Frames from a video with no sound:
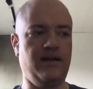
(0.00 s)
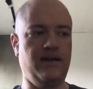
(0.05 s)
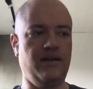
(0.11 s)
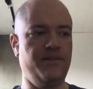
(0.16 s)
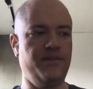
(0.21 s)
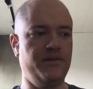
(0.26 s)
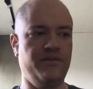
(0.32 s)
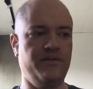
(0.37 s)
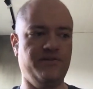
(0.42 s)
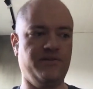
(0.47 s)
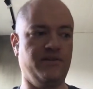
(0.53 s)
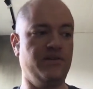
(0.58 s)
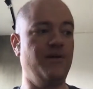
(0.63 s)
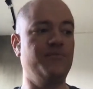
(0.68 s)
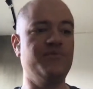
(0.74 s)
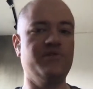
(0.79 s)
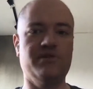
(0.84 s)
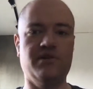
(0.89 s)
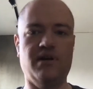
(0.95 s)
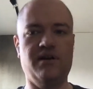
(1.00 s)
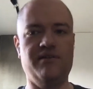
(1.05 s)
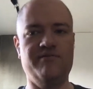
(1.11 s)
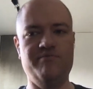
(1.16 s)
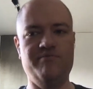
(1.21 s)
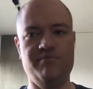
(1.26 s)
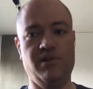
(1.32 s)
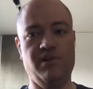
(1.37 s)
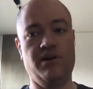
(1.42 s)
there's a number of
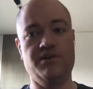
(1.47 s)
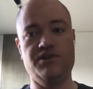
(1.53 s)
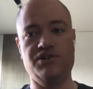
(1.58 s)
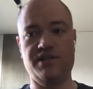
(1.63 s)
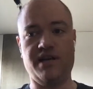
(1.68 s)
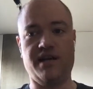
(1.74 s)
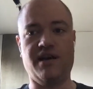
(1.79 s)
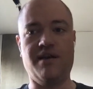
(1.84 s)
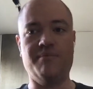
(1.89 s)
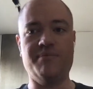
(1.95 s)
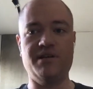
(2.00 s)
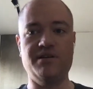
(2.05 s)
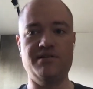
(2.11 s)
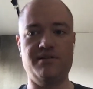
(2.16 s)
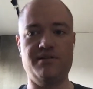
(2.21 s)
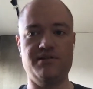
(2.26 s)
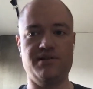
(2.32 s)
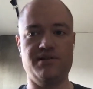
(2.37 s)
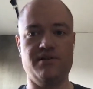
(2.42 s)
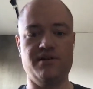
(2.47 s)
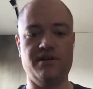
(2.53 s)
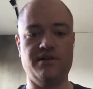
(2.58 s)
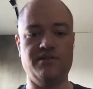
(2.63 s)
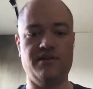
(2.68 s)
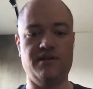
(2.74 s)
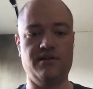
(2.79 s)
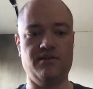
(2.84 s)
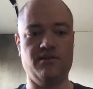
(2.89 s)
large tech companies that are starting
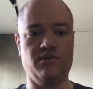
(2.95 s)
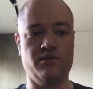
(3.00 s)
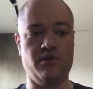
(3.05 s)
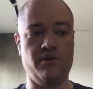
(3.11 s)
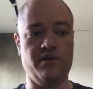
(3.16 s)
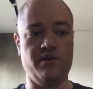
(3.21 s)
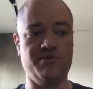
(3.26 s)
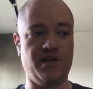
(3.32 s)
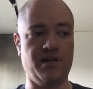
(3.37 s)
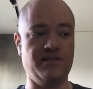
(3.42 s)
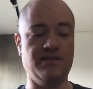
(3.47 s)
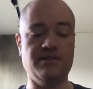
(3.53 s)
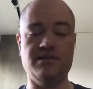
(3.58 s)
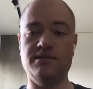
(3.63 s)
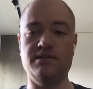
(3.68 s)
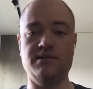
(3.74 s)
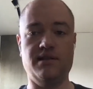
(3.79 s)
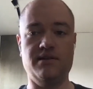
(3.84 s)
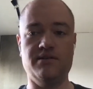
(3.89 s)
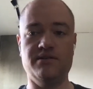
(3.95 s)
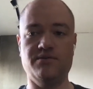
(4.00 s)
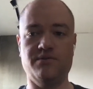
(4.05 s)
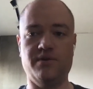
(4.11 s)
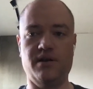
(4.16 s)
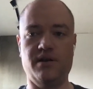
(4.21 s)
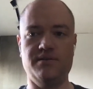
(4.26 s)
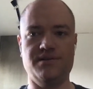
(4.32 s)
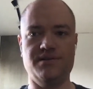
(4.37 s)
to grow their presences here as
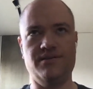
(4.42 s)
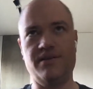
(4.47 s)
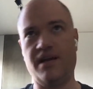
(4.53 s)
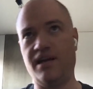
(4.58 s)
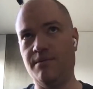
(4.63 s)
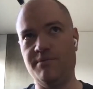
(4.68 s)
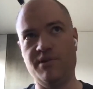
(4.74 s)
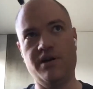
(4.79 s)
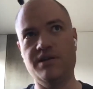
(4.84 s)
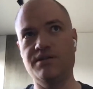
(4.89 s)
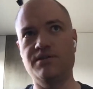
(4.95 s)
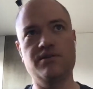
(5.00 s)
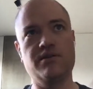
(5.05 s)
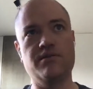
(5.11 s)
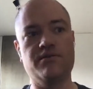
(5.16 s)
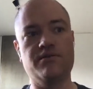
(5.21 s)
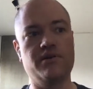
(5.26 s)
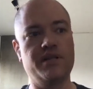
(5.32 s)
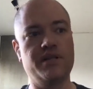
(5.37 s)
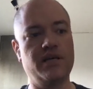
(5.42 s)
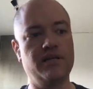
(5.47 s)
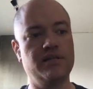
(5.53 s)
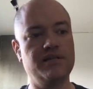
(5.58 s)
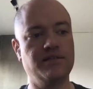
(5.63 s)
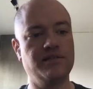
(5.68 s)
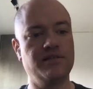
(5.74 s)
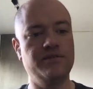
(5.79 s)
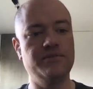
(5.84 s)
well. So AWS, you can throw on that
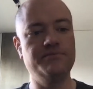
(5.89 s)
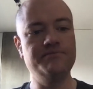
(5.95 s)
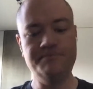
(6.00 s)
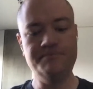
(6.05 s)
list too.